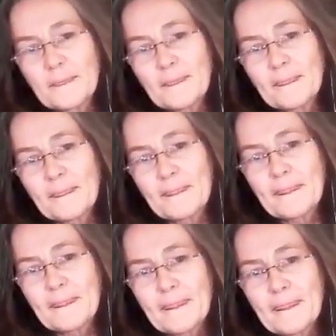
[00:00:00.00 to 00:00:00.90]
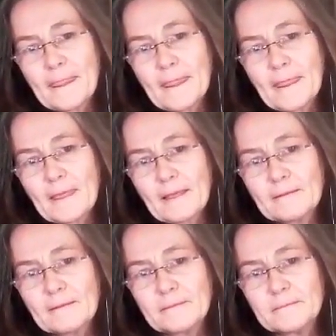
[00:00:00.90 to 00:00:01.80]

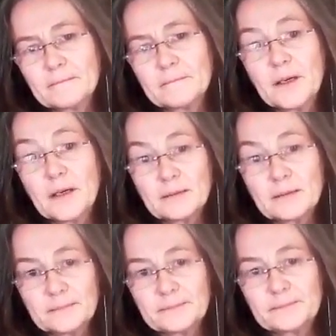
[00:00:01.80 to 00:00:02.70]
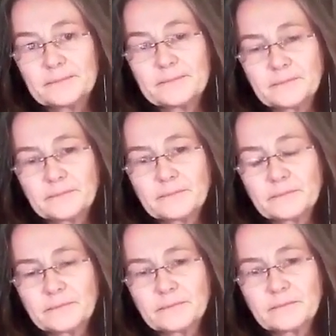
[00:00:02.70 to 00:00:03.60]

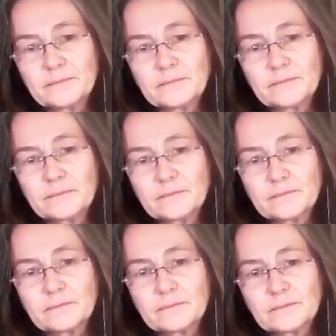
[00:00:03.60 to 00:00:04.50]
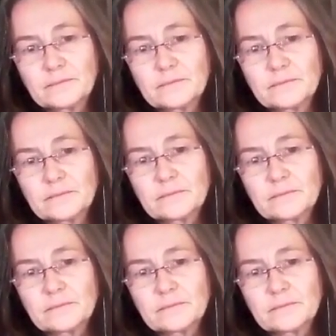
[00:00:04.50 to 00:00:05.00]
(silent)